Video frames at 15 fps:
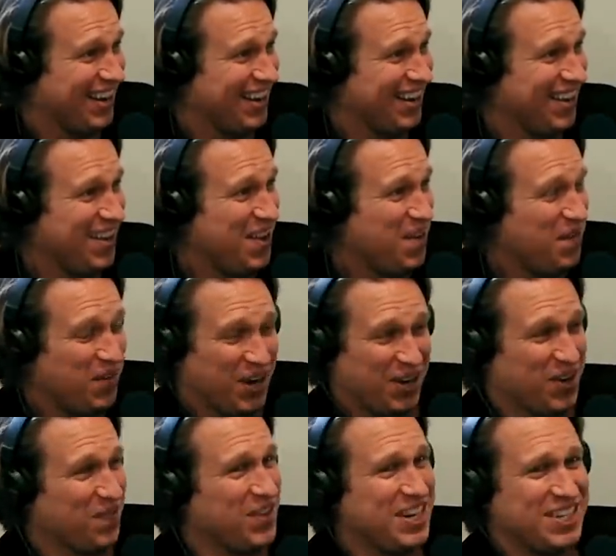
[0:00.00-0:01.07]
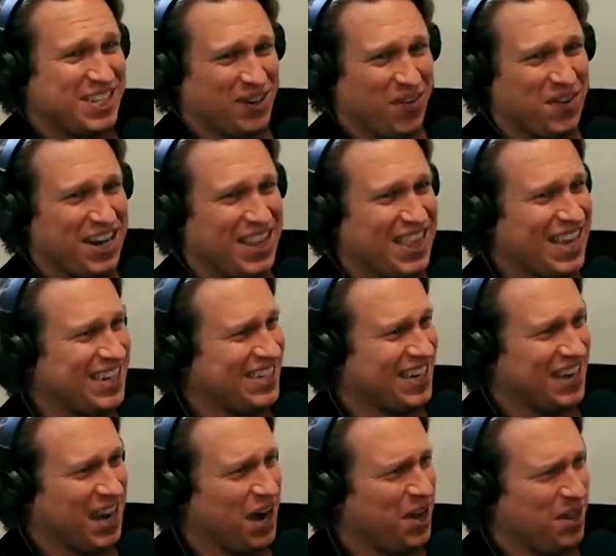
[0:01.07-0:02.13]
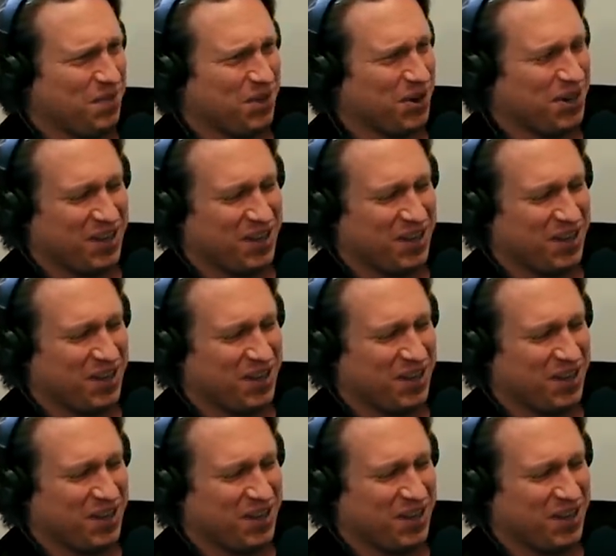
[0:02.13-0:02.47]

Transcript: but it could mean so many things, and none of them are